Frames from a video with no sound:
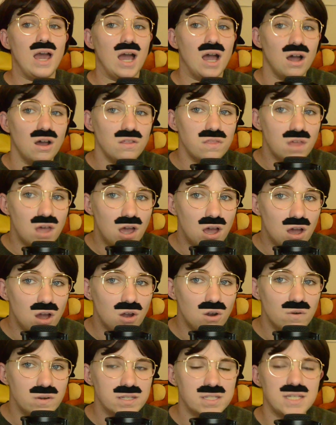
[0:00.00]

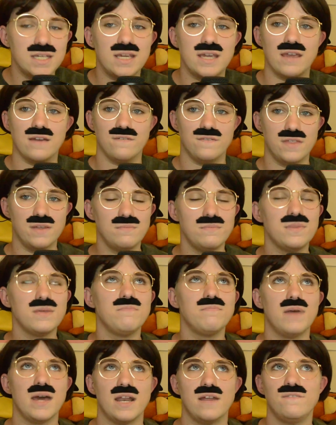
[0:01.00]
Although, to give them the
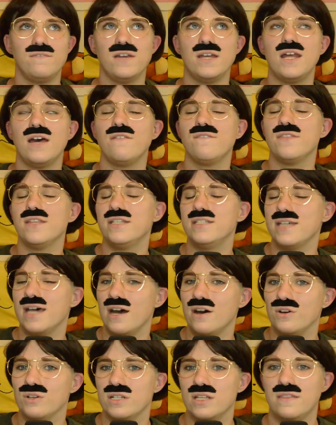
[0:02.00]
benefit of the
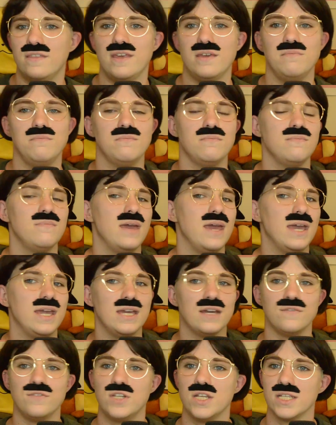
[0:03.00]
doubt, they may
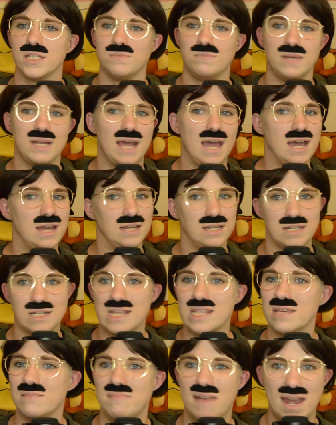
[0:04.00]
have just been adding
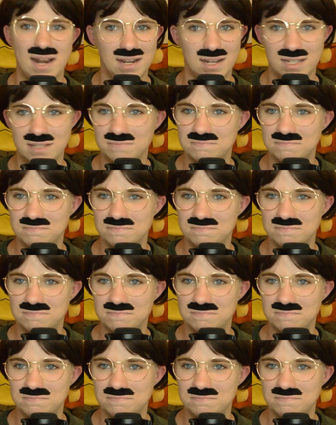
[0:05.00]
to the meta.